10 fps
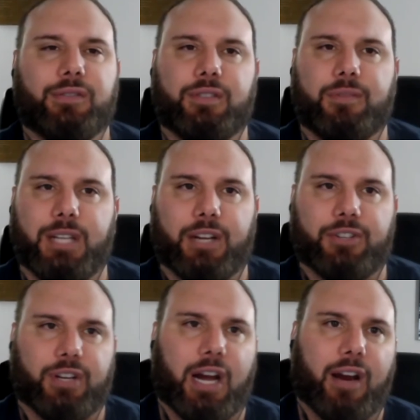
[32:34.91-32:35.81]

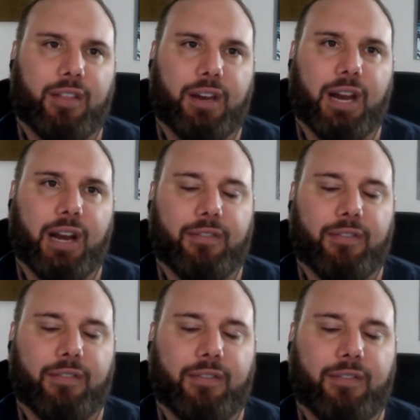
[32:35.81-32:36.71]
substantially higher than yeah.
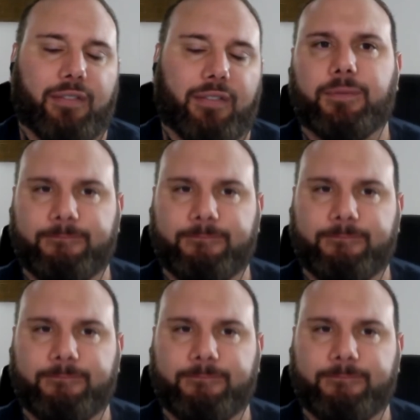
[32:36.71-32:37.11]
85%.